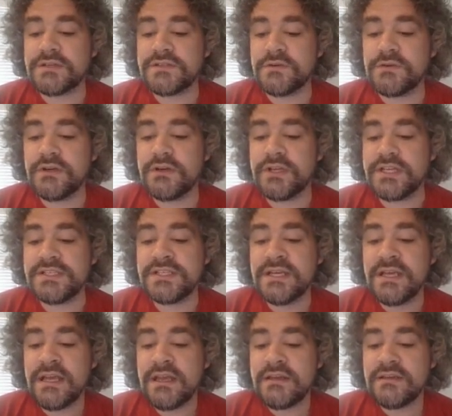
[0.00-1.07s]
So here it is,
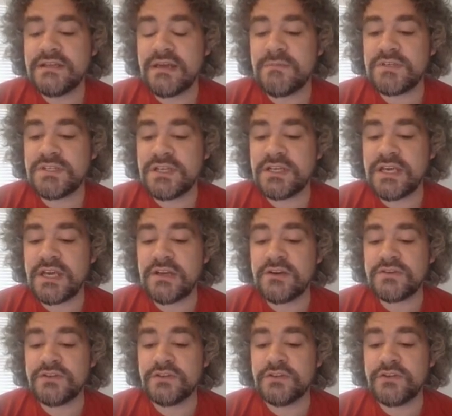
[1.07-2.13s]
damage
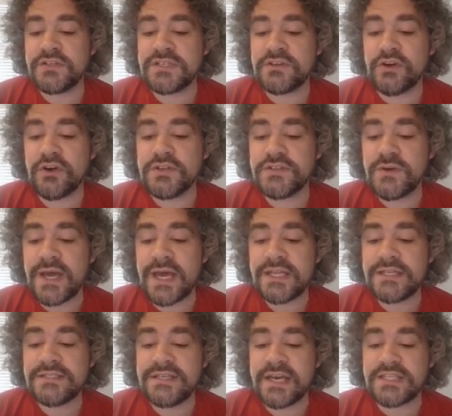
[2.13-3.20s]
indicators. You'll notice it also
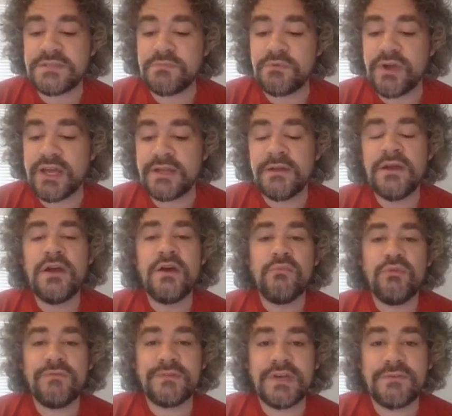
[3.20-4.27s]
added text sprite.
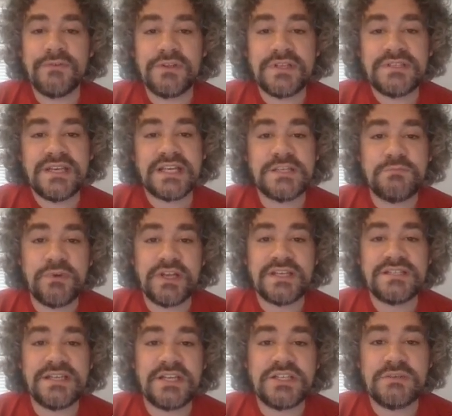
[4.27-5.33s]
We've covered the text sprite
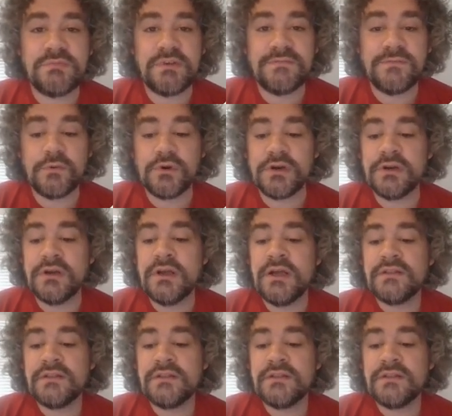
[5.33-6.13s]
extension before.